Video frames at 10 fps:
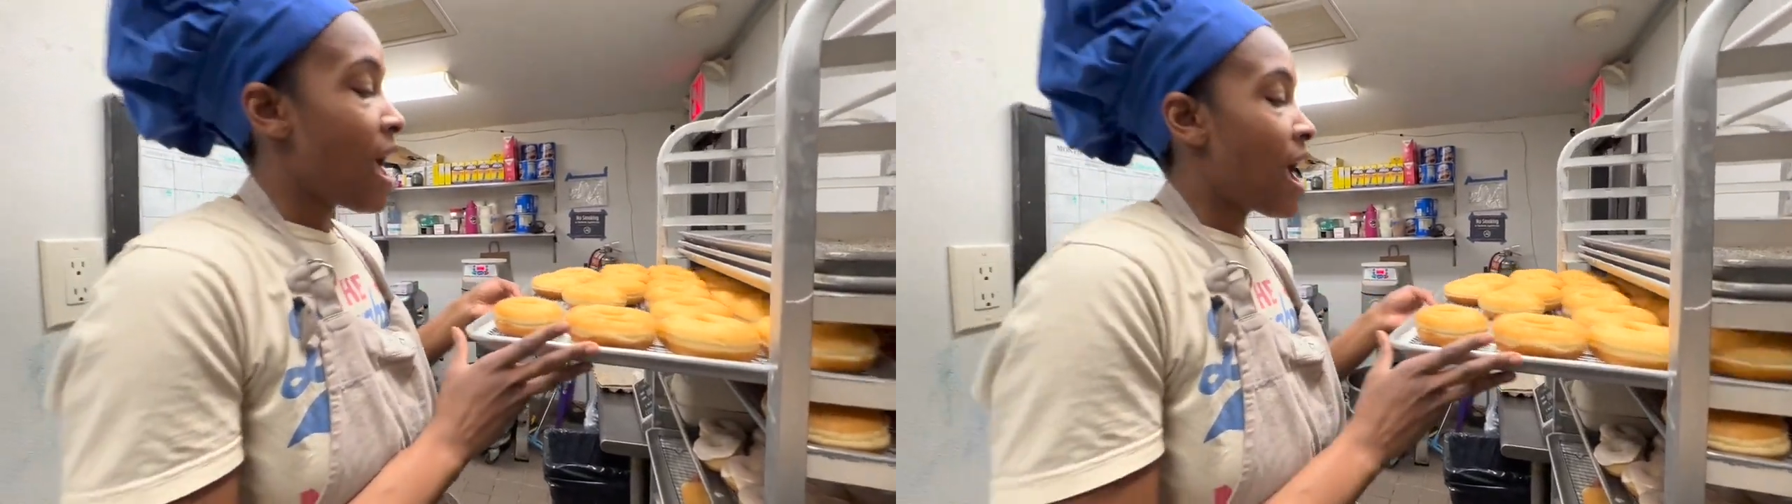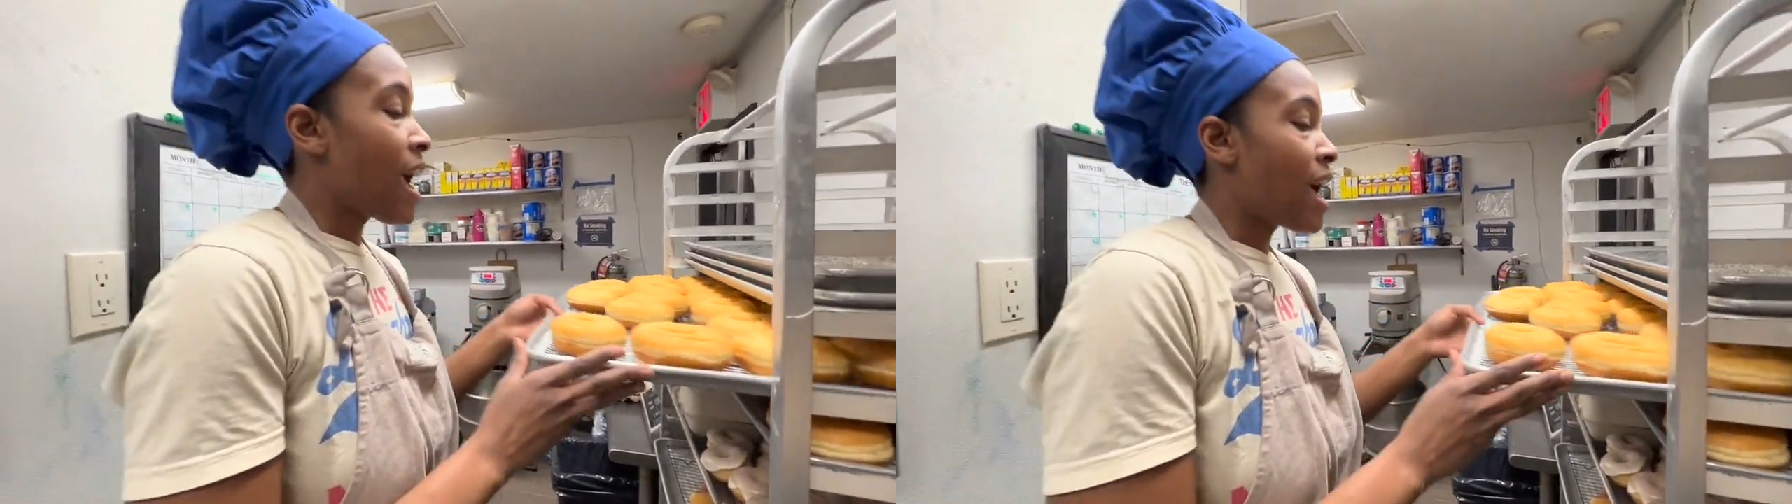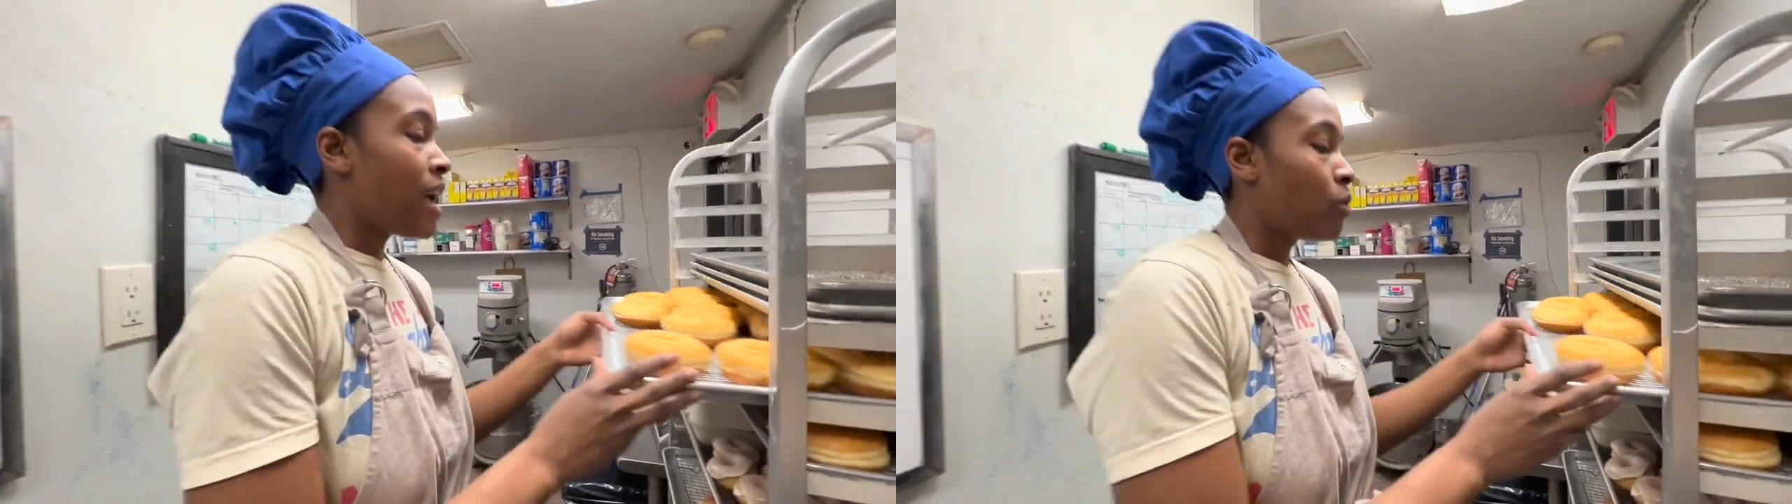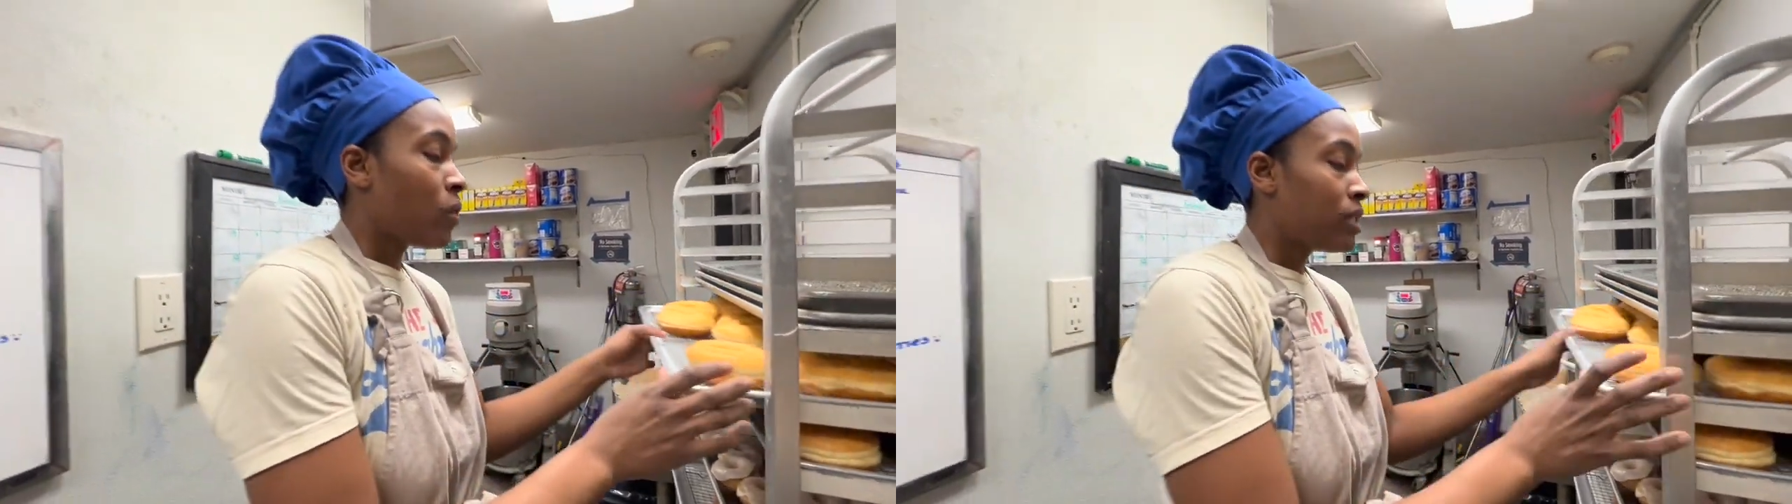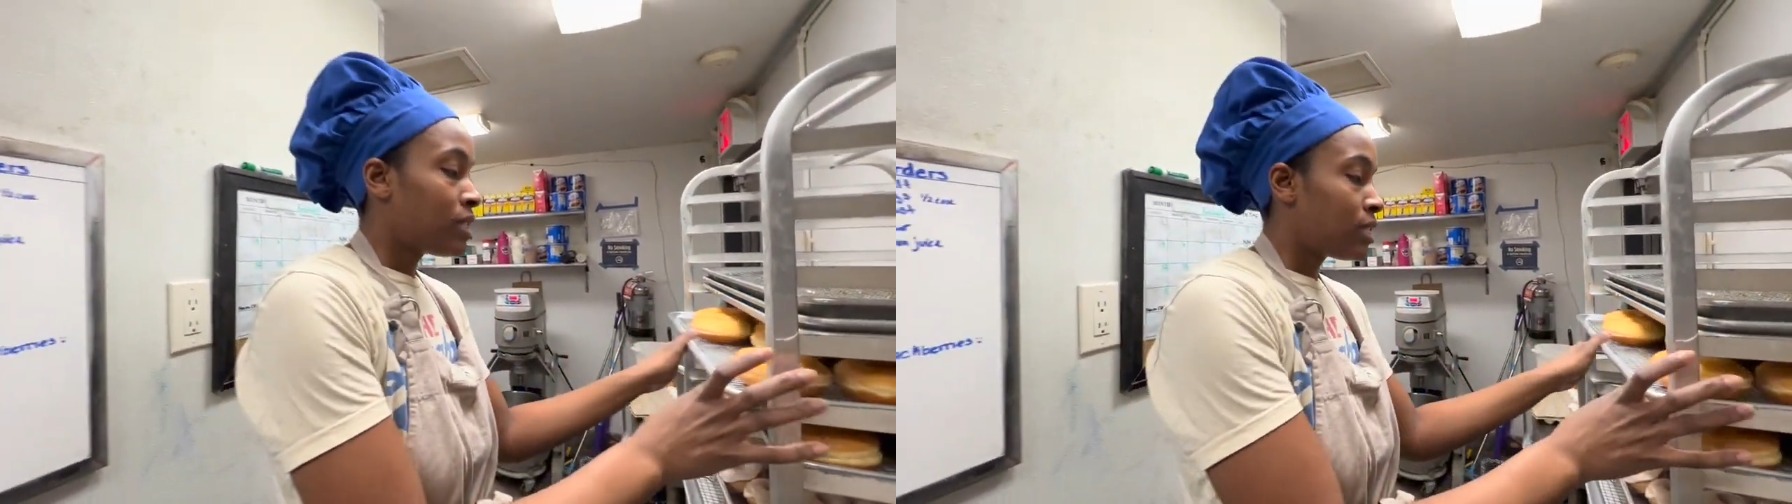And
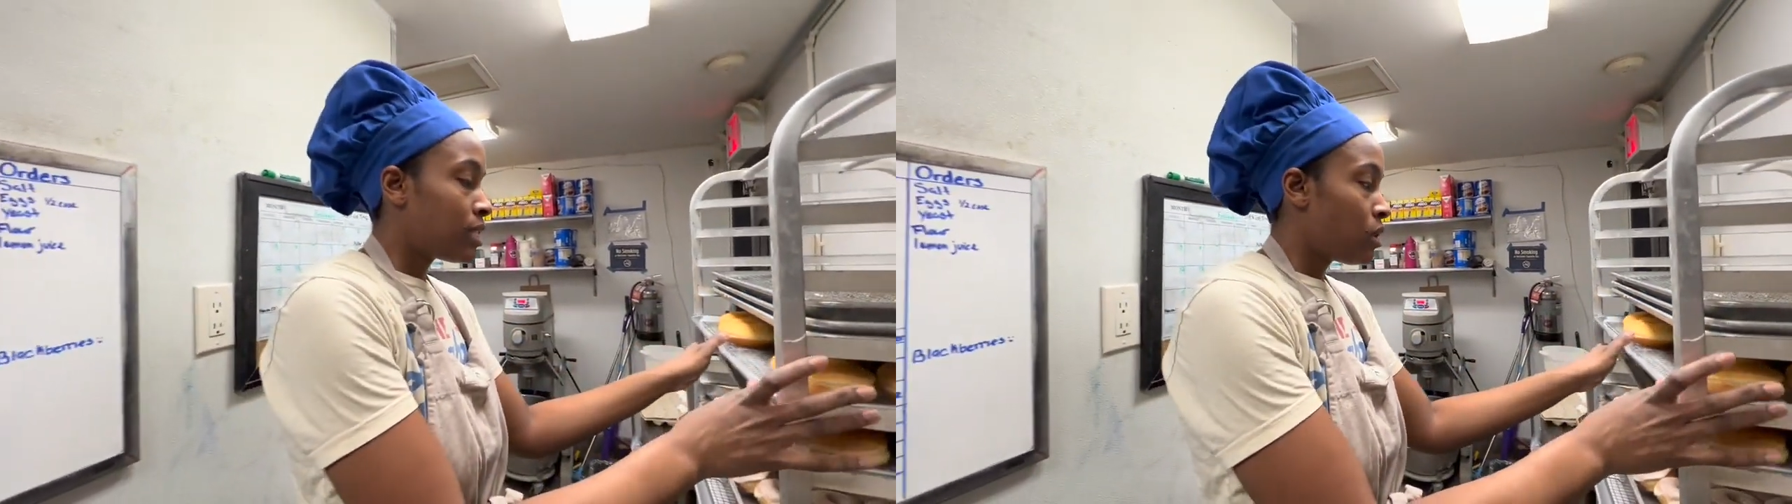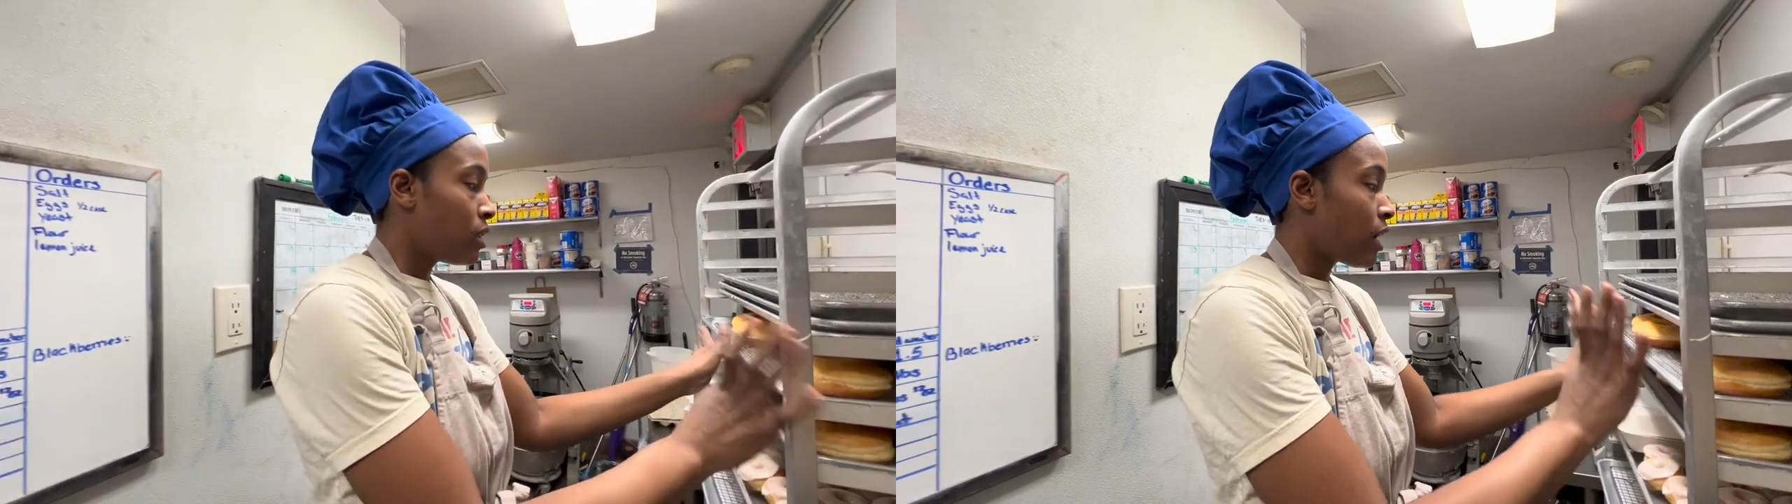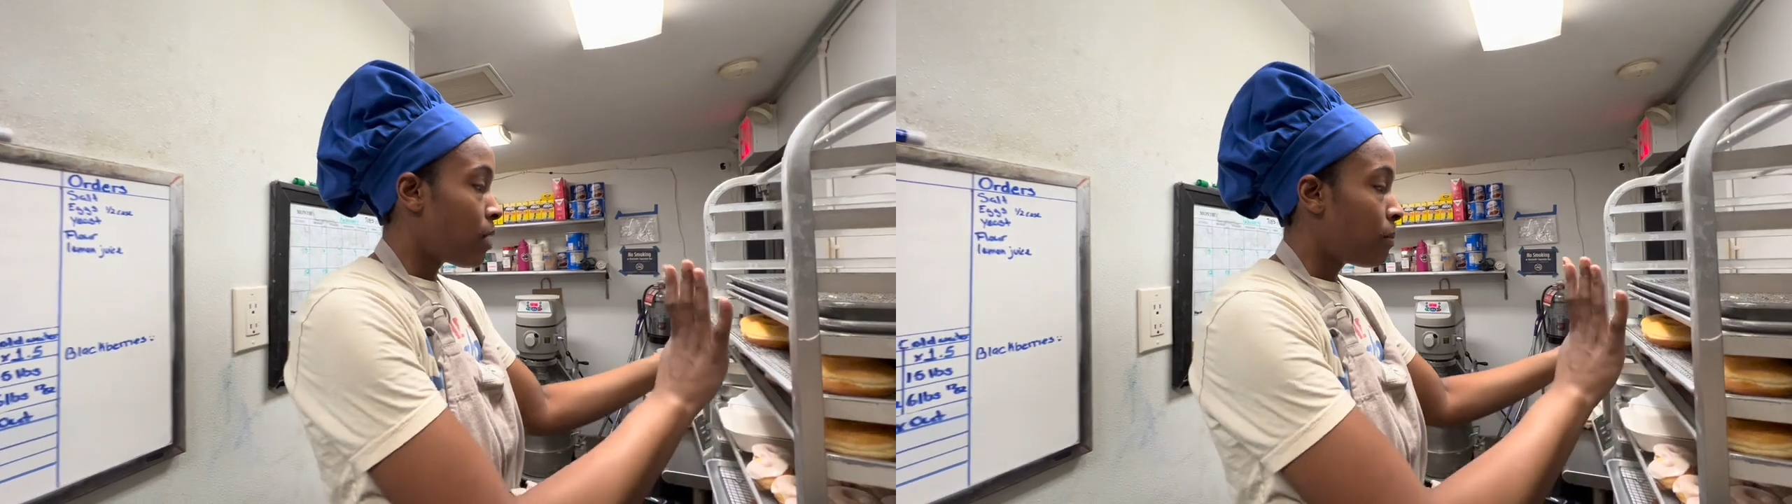once they're